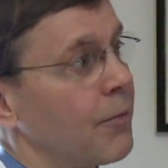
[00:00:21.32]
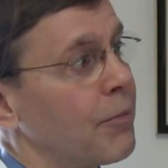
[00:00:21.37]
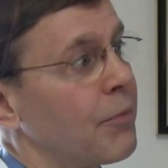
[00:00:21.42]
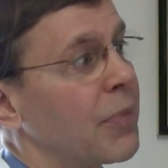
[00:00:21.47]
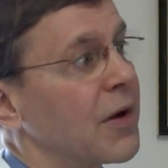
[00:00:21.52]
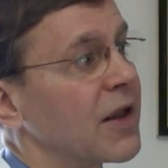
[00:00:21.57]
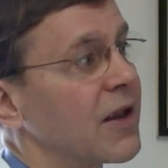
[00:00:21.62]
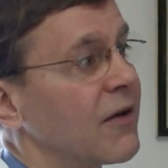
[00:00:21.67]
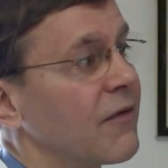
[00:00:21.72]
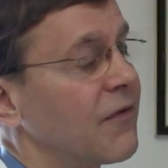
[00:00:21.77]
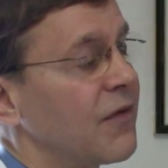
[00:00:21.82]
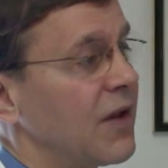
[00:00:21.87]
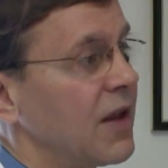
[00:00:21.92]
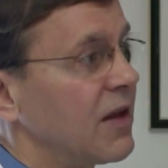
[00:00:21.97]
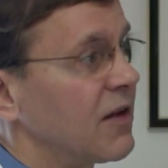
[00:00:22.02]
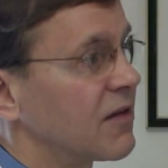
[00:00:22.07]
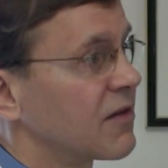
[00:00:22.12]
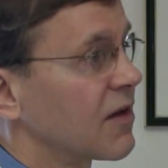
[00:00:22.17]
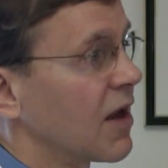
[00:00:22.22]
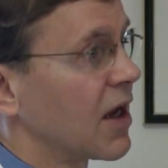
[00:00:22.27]
But if
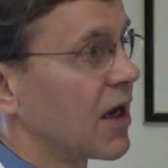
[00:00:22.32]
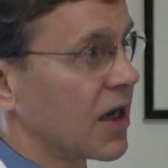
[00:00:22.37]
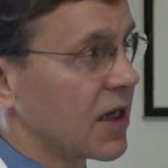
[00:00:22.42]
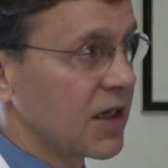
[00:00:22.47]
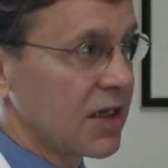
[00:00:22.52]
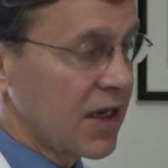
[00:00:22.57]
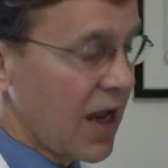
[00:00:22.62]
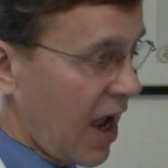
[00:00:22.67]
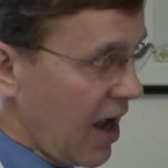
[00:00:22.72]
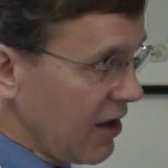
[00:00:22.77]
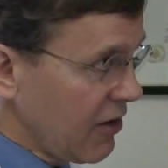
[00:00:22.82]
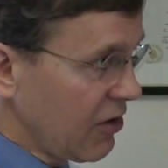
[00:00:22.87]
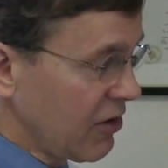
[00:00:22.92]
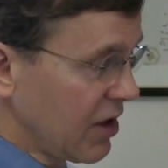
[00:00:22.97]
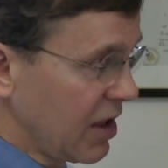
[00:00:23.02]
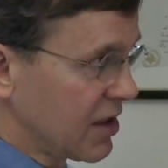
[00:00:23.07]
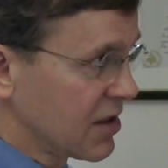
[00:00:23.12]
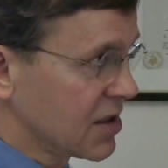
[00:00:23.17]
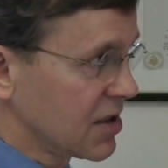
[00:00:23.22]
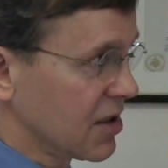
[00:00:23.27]
he's not on
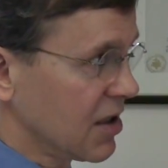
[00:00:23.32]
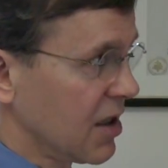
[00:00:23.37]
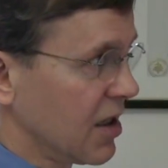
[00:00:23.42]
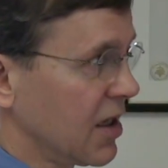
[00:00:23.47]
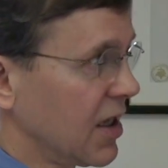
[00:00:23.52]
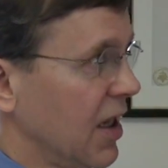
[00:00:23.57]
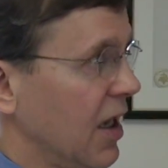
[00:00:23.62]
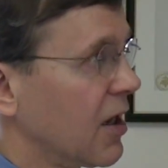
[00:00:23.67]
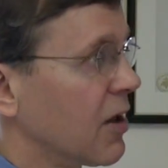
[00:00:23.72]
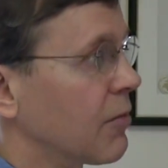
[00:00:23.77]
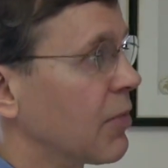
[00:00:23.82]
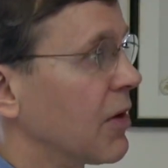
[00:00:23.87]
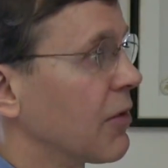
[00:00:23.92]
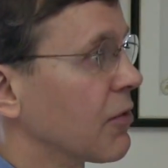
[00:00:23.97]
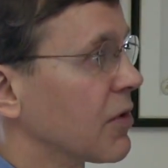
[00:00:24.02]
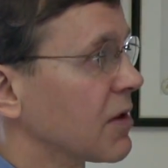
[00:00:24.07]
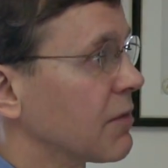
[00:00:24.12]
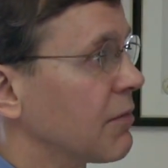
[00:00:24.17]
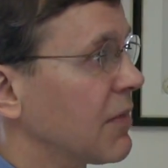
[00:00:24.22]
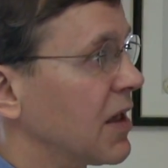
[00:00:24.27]
insulin, it could be
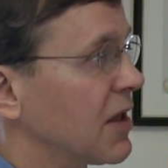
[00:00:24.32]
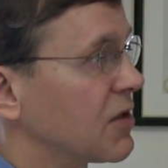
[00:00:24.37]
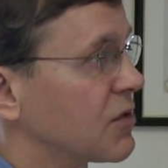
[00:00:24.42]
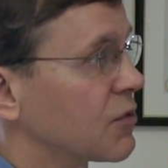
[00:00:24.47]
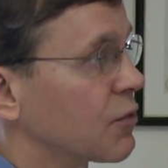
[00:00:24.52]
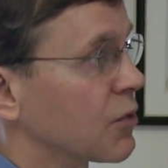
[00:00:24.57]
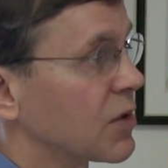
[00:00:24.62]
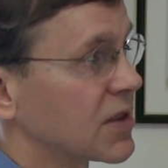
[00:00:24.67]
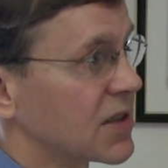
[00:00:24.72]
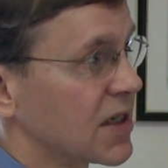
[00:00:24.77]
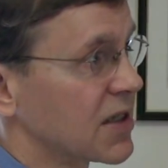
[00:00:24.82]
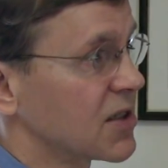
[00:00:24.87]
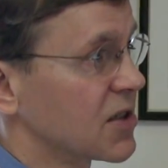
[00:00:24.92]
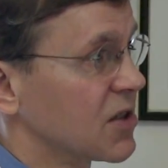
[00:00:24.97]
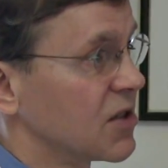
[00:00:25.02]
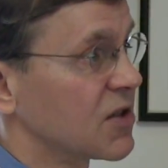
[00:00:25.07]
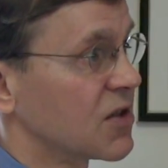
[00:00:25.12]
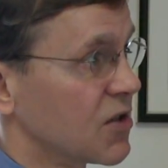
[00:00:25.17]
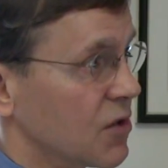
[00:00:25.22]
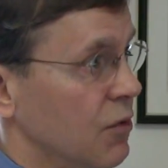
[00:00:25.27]
re means
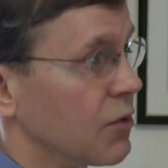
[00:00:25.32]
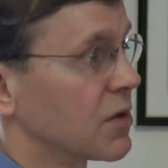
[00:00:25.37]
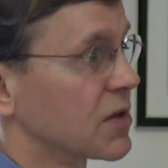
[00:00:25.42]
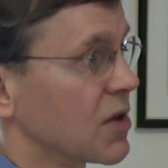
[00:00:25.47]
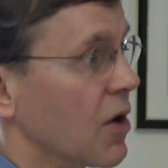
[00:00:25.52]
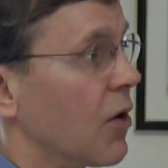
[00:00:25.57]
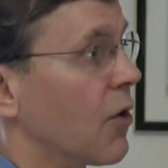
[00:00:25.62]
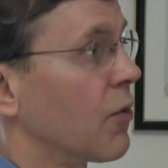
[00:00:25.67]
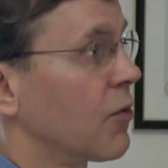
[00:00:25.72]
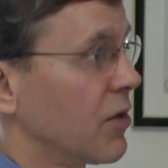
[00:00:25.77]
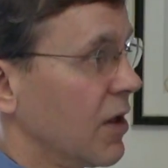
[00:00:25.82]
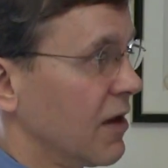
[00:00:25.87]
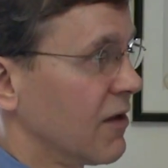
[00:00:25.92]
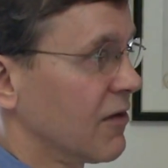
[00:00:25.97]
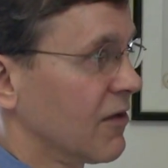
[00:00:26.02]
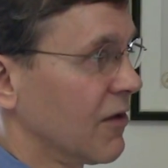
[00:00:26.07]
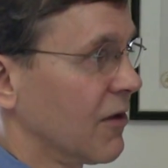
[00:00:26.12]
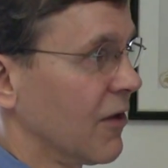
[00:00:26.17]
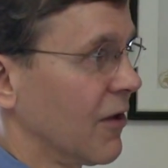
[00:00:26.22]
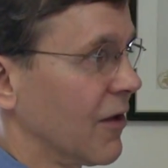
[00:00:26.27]
resistance to his own
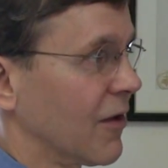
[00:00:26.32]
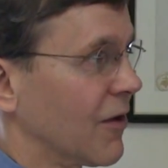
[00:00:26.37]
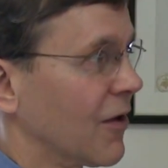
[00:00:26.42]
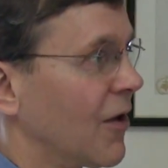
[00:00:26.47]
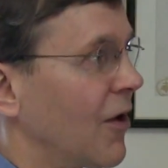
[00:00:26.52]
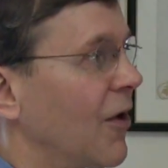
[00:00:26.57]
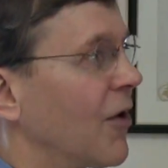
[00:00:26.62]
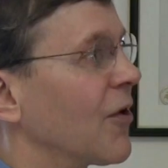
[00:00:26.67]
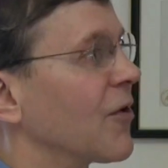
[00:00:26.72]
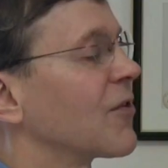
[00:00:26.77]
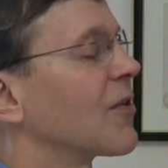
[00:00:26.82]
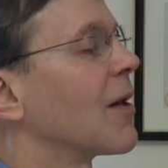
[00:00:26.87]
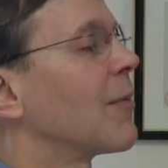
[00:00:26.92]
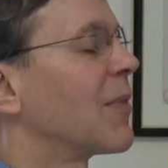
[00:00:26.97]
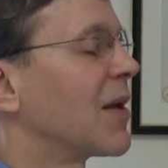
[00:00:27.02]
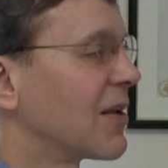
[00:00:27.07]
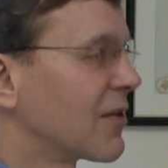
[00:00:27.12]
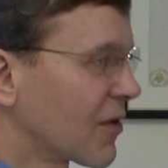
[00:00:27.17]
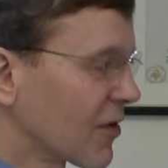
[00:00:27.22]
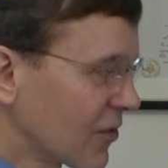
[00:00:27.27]
insulin. Oh. So that
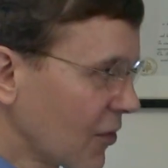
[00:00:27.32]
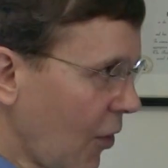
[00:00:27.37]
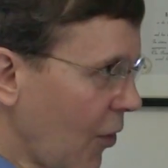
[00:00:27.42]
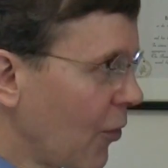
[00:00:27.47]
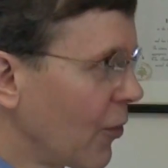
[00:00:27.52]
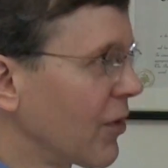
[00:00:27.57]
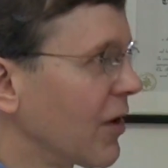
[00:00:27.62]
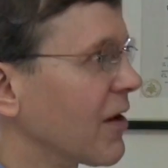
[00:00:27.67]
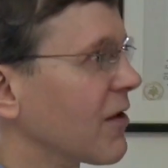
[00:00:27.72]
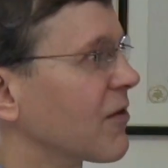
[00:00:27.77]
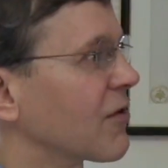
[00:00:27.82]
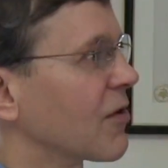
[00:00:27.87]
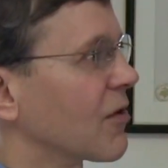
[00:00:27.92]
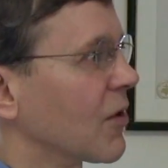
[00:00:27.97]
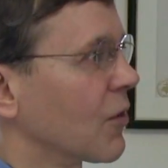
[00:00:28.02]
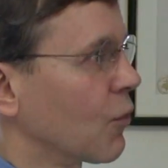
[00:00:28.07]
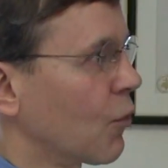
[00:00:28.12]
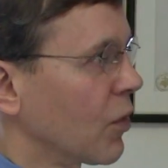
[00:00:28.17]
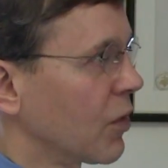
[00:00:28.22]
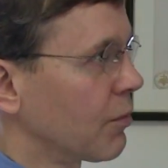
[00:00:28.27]
means his oh. own
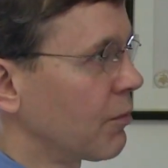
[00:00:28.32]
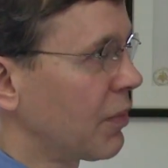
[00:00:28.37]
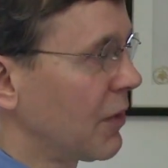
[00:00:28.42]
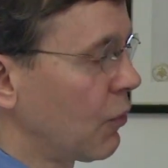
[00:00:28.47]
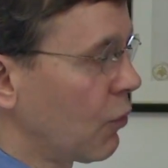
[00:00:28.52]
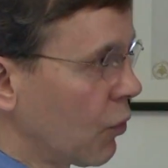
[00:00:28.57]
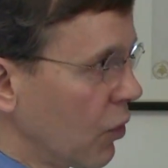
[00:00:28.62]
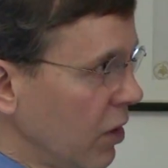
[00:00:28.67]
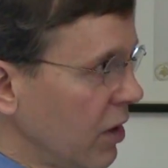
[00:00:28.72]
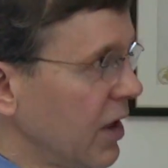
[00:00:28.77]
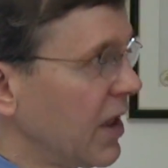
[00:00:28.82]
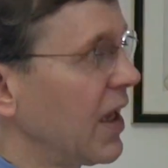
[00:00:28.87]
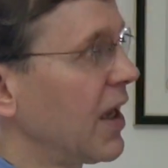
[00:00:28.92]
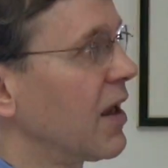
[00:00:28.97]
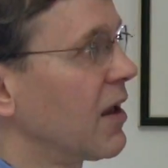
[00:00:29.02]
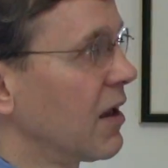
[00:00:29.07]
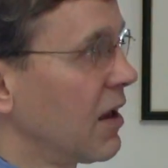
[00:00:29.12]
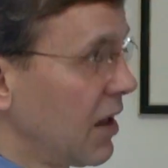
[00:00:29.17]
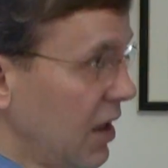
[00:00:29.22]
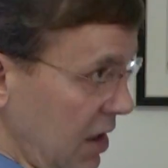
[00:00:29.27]
insulin wouldn't be
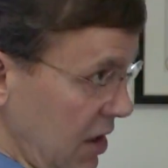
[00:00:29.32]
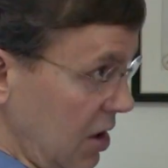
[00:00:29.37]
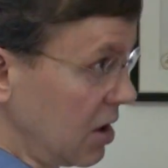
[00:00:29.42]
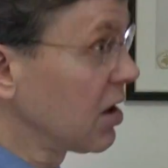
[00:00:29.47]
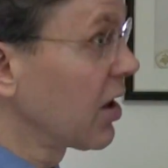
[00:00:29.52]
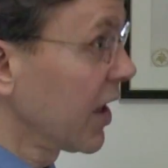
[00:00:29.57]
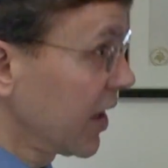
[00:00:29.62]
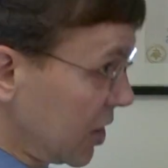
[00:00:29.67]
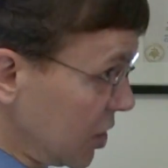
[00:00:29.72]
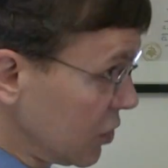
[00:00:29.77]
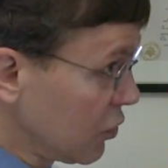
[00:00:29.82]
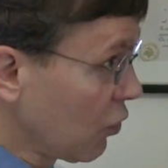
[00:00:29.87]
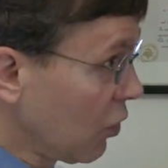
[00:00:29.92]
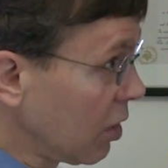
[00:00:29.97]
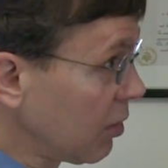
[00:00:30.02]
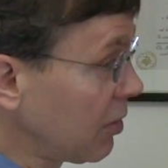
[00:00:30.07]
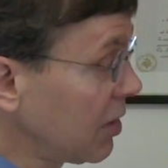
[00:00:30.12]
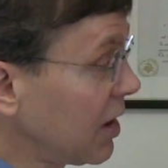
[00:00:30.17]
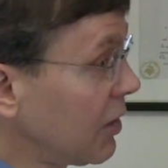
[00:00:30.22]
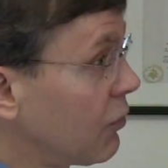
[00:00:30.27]
working like it
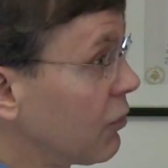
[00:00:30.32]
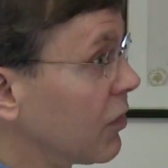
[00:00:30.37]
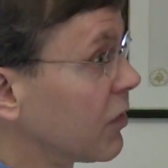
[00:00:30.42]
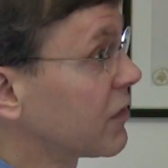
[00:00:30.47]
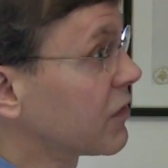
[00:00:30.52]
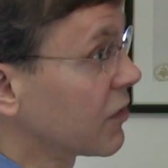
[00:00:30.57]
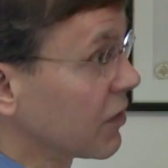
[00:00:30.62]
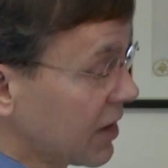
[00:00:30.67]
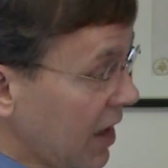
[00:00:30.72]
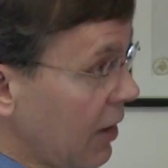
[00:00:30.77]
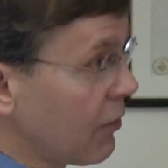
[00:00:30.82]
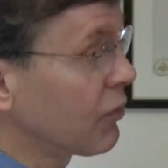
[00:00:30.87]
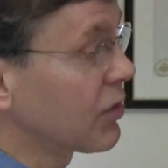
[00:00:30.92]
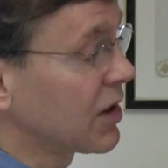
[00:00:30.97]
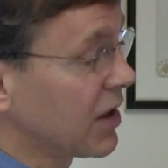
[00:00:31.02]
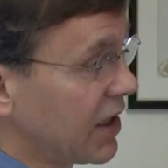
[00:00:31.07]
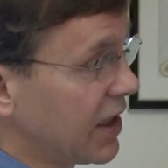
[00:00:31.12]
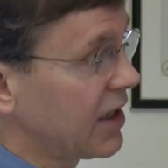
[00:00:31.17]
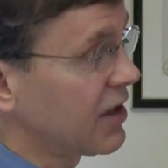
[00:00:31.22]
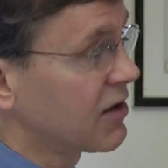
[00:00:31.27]
normally would, so that
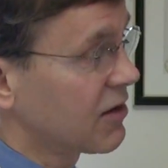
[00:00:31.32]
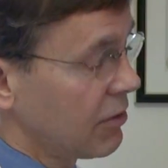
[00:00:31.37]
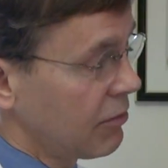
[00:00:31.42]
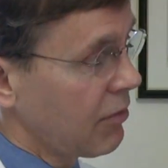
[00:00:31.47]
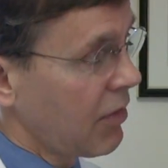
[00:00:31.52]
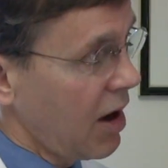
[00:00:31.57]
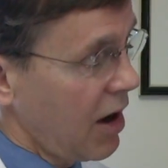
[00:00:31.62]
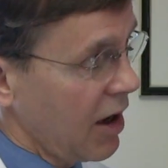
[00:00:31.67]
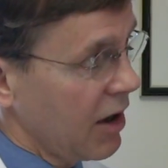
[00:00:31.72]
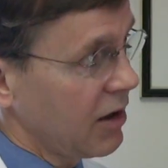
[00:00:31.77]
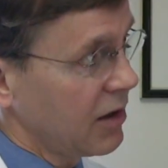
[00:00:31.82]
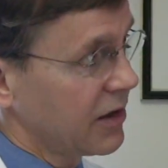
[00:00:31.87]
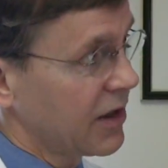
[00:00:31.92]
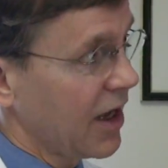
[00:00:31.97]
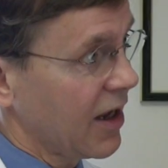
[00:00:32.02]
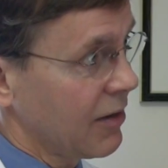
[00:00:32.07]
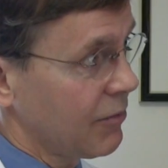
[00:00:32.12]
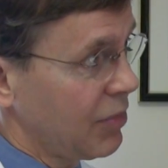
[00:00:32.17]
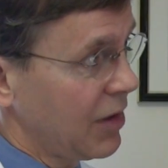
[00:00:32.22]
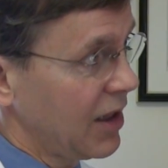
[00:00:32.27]
would lead to mild
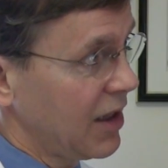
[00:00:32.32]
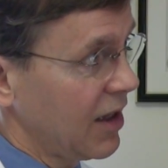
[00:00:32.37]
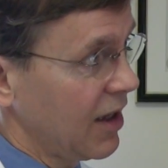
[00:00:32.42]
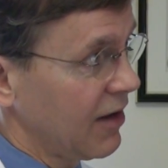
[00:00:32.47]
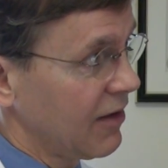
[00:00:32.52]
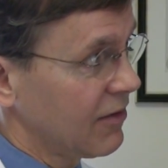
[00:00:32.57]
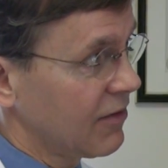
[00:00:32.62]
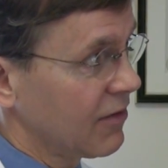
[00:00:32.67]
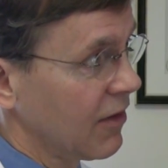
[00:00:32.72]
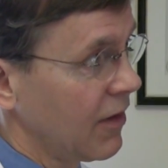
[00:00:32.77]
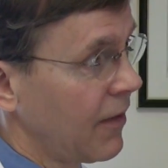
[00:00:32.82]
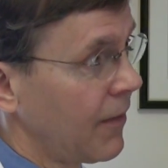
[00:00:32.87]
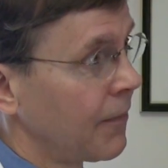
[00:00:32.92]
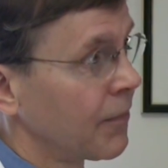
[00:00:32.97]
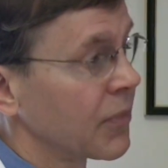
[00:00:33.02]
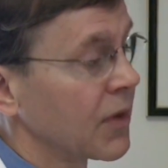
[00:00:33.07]
diabetes. Oh.